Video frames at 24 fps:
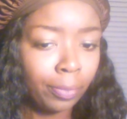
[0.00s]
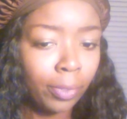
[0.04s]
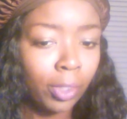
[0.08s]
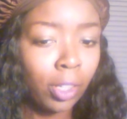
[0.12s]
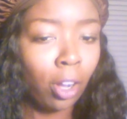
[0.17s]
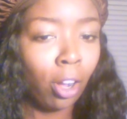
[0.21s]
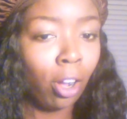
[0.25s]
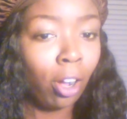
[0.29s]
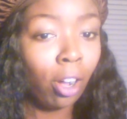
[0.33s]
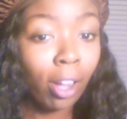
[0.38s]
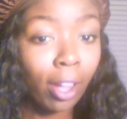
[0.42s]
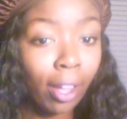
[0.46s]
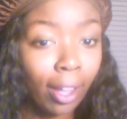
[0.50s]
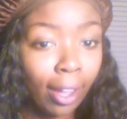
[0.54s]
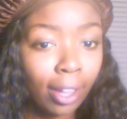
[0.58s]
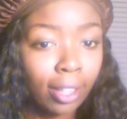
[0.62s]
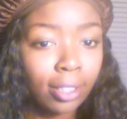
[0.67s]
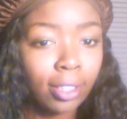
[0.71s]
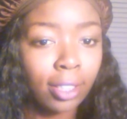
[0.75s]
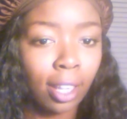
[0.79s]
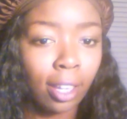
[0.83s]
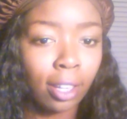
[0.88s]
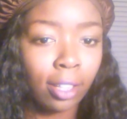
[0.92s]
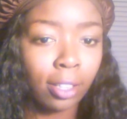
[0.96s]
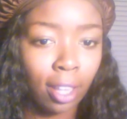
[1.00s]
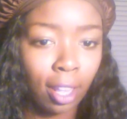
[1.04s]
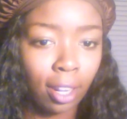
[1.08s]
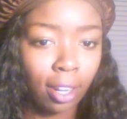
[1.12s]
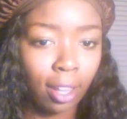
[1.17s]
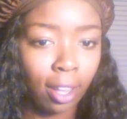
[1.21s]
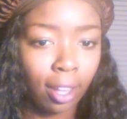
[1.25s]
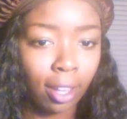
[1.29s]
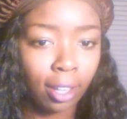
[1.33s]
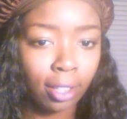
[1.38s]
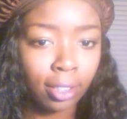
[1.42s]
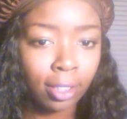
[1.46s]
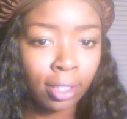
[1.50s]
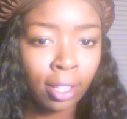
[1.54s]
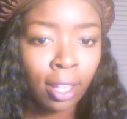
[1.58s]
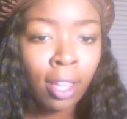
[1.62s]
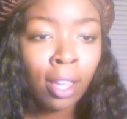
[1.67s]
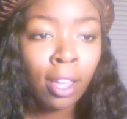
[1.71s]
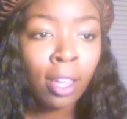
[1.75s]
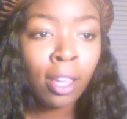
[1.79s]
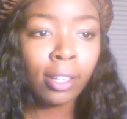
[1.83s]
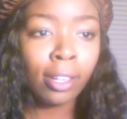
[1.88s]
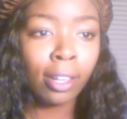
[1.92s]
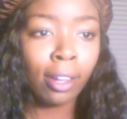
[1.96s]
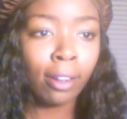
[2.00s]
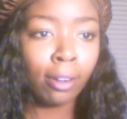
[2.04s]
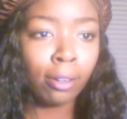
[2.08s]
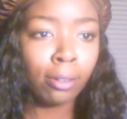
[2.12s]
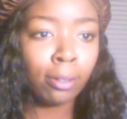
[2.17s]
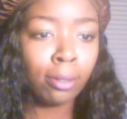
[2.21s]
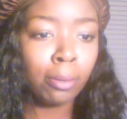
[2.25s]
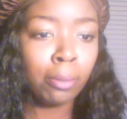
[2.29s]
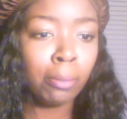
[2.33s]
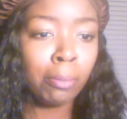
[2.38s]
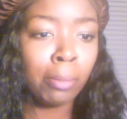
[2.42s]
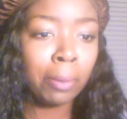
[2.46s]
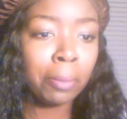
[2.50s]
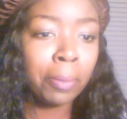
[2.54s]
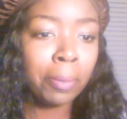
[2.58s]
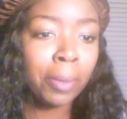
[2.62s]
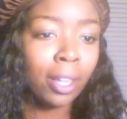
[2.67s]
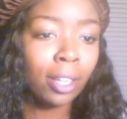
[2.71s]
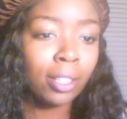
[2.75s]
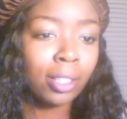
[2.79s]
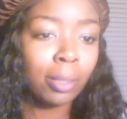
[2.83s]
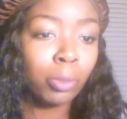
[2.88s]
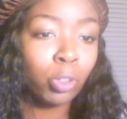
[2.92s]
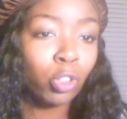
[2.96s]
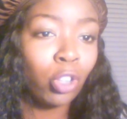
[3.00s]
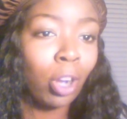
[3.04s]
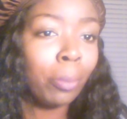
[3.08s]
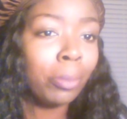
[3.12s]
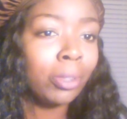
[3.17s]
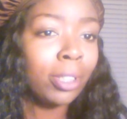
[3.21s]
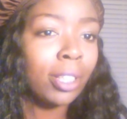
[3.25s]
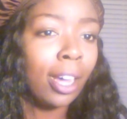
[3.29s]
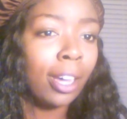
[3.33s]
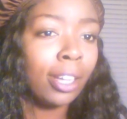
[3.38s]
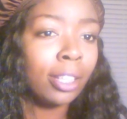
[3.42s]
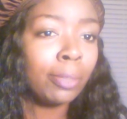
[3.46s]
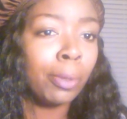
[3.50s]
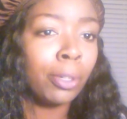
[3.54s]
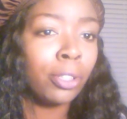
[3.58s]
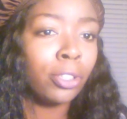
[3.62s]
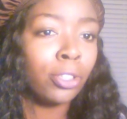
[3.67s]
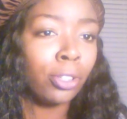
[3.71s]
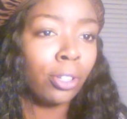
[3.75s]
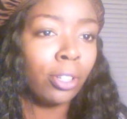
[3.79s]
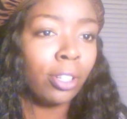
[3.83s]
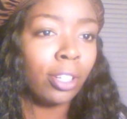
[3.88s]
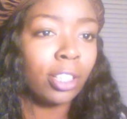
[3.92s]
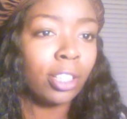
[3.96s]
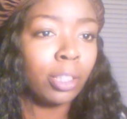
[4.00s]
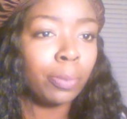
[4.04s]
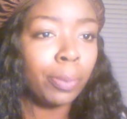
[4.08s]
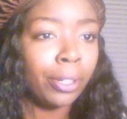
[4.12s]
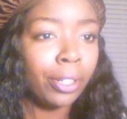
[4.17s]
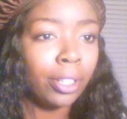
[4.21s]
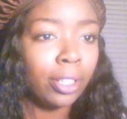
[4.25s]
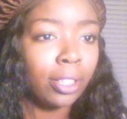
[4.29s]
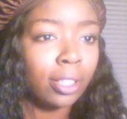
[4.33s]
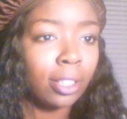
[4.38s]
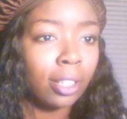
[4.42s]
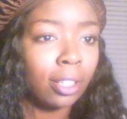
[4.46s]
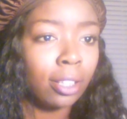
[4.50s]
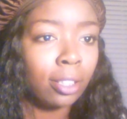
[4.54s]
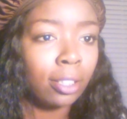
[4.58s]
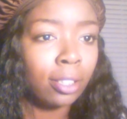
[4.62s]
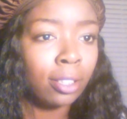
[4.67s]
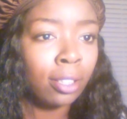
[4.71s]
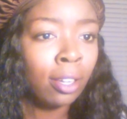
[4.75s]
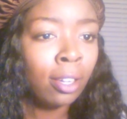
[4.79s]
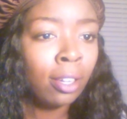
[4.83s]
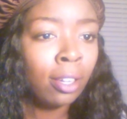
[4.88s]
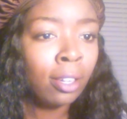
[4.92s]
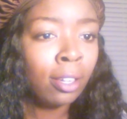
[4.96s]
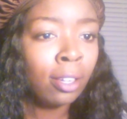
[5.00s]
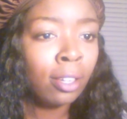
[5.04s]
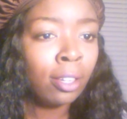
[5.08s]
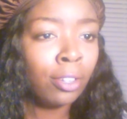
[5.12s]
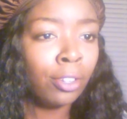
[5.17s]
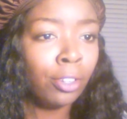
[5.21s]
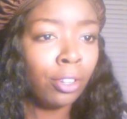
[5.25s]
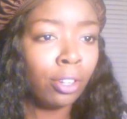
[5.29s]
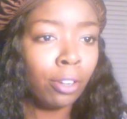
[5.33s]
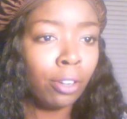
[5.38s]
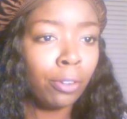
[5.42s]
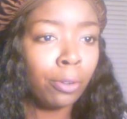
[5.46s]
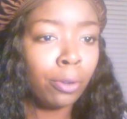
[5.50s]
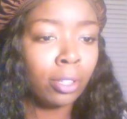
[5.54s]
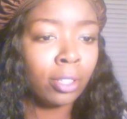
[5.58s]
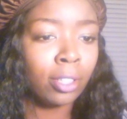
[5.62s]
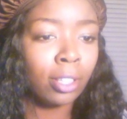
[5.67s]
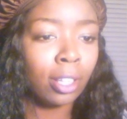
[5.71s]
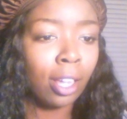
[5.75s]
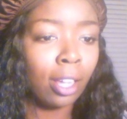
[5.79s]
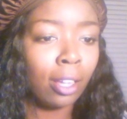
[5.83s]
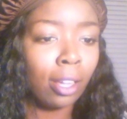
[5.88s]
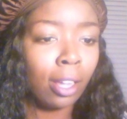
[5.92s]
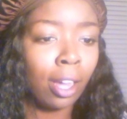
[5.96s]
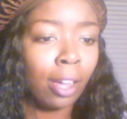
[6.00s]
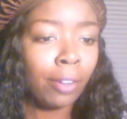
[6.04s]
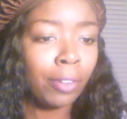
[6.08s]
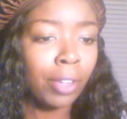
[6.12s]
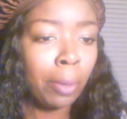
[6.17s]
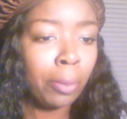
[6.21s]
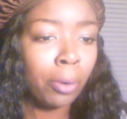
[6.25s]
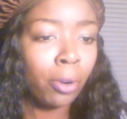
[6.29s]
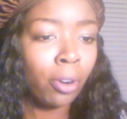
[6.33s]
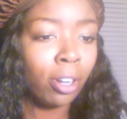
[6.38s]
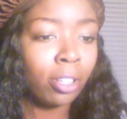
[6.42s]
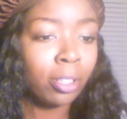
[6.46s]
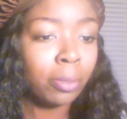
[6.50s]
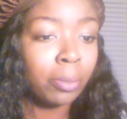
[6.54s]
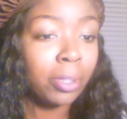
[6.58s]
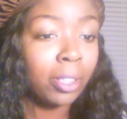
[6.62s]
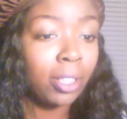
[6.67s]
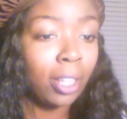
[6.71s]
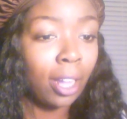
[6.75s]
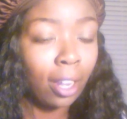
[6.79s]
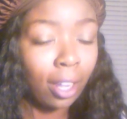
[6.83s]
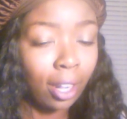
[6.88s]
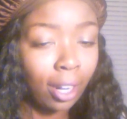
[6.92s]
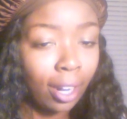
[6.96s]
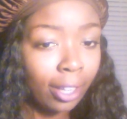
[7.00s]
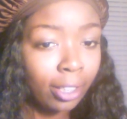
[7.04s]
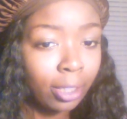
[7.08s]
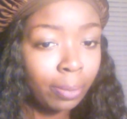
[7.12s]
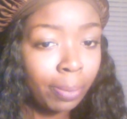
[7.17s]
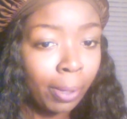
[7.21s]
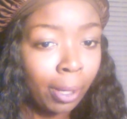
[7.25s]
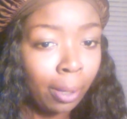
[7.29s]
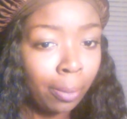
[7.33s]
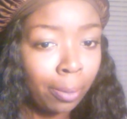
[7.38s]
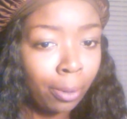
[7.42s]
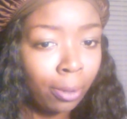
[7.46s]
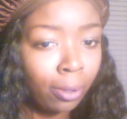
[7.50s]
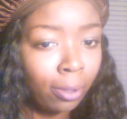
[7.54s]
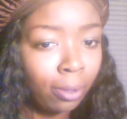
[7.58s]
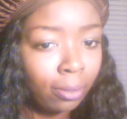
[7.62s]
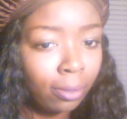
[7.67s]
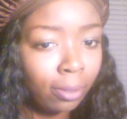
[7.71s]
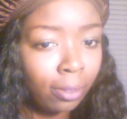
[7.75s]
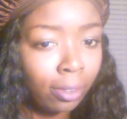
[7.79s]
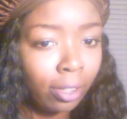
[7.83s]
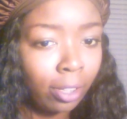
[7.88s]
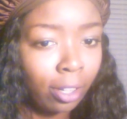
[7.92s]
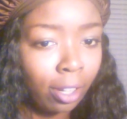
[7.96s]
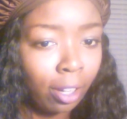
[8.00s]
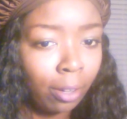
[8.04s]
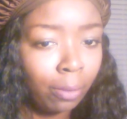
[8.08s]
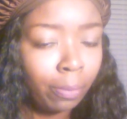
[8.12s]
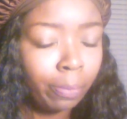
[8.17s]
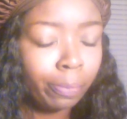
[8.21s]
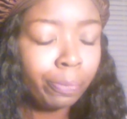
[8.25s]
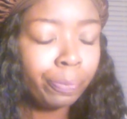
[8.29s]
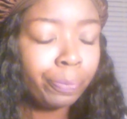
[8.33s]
All ass ain't clean ass. Now, maybe because I'm traumatized by certain experiences, you know, because I came across some stinking ass people, you know,